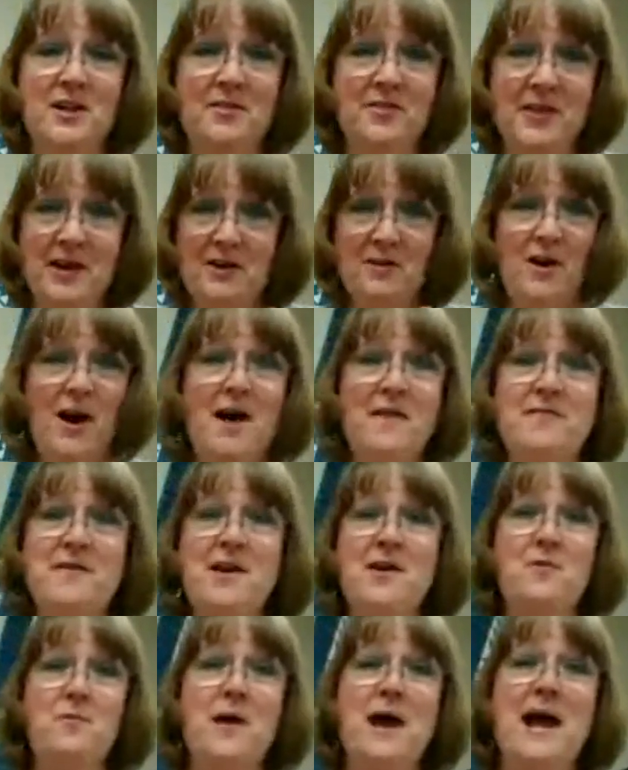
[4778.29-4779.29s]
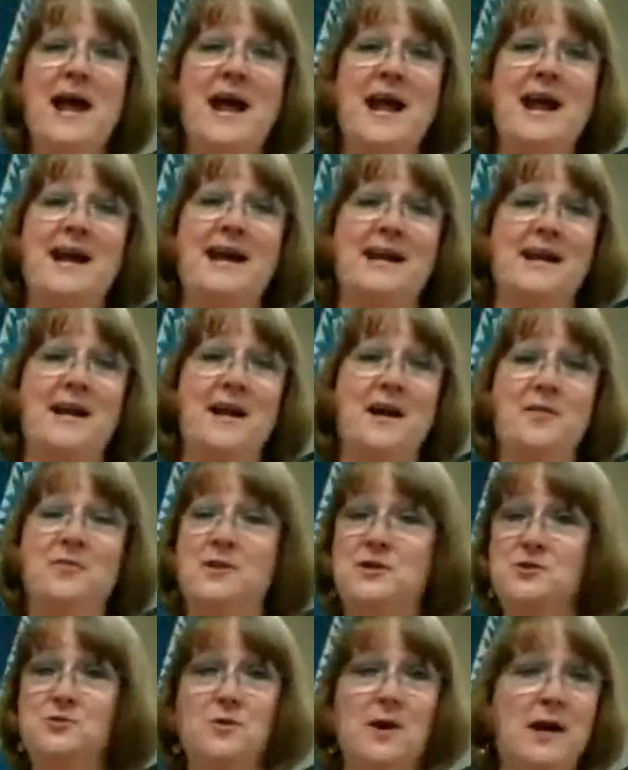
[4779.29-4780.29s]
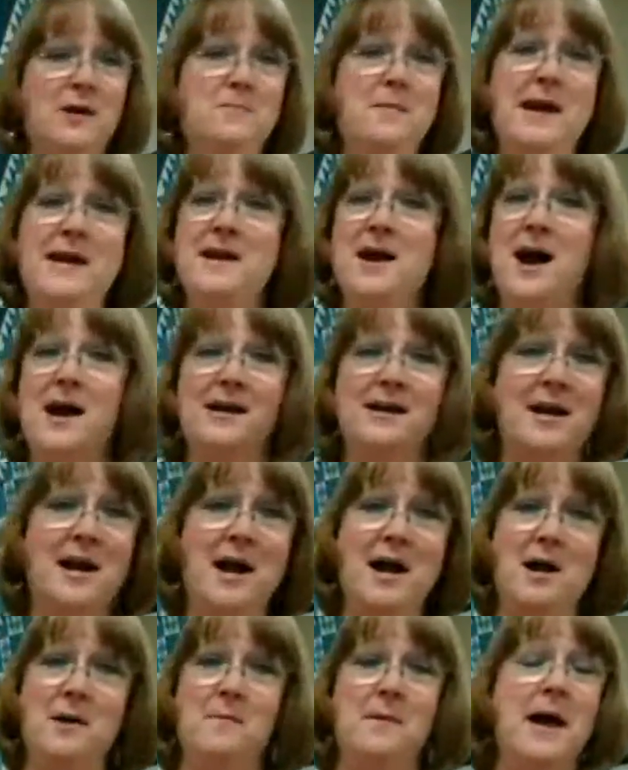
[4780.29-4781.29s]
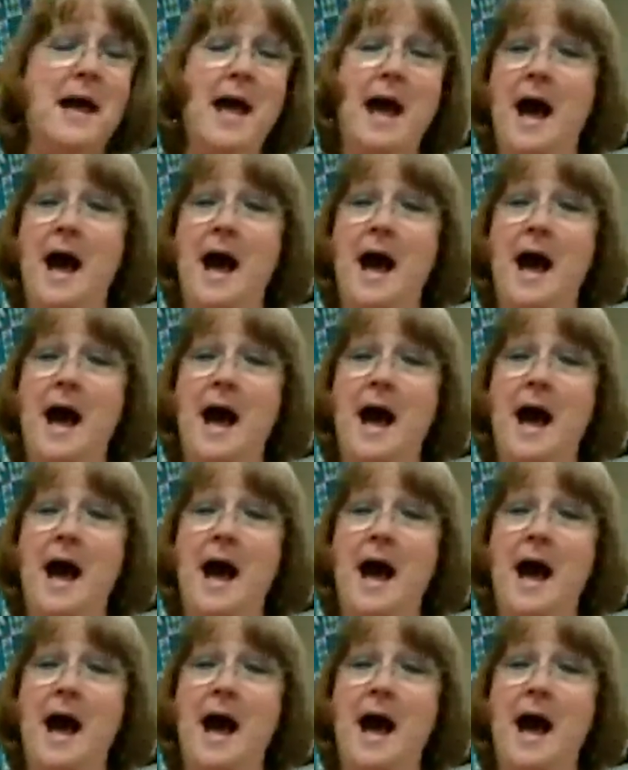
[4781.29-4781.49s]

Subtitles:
They're on their way. The truck may not come.